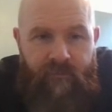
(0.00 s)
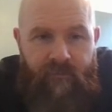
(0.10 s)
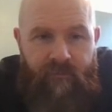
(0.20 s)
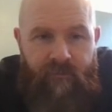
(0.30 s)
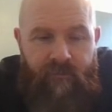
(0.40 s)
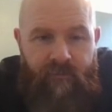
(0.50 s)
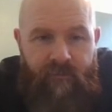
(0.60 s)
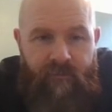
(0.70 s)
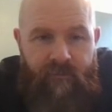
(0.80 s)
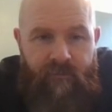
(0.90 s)

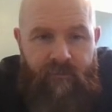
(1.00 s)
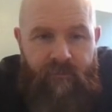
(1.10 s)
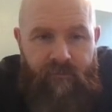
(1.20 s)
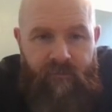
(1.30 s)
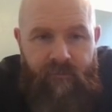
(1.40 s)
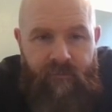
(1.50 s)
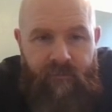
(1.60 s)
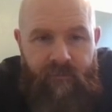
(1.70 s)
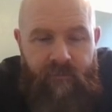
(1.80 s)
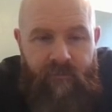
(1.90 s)

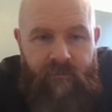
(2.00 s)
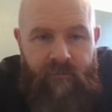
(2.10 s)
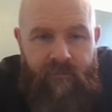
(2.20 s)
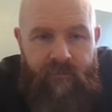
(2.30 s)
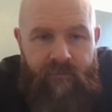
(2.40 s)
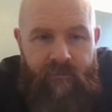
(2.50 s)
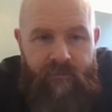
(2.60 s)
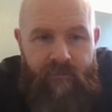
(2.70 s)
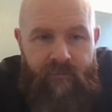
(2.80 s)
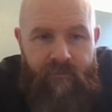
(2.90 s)

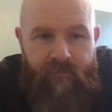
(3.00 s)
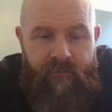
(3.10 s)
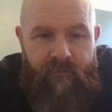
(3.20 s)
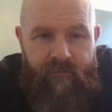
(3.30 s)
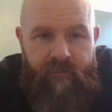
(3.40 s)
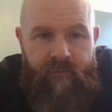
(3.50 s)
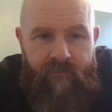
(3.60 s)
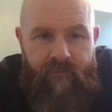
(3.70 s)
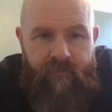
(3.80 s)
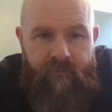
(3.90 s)

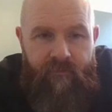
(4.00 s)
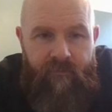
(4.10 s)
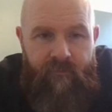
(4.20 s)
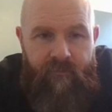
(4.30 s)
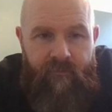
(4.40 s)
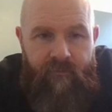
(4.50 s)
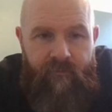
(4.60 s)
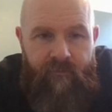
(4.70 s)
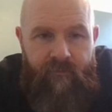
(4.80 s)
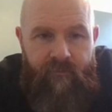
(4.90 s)

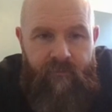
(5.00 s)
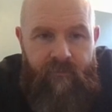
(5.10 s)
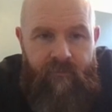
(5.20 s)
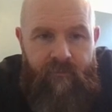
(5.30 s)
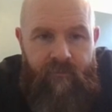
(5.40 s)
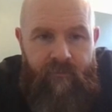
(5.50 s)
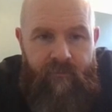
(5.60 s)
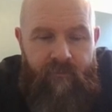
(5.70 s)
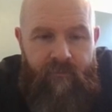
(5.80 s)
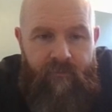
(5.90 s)

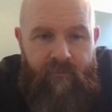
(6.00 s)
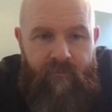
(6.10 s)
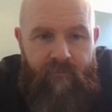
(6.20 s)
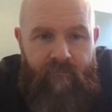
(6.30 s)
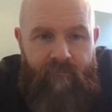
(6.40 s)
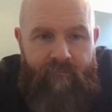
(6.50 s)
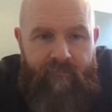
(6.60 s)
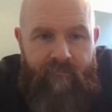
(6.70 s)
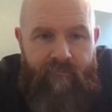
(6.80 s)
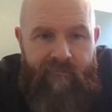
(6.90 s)

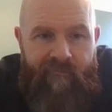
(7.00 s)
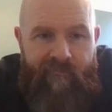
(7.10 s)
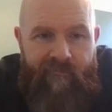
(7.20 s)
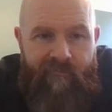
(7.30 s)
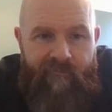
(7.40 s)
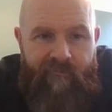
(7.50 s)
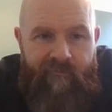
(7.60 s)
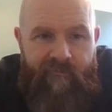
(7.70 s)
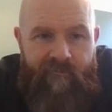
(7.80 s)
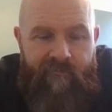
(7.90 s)
No words are spoken by the person on screen.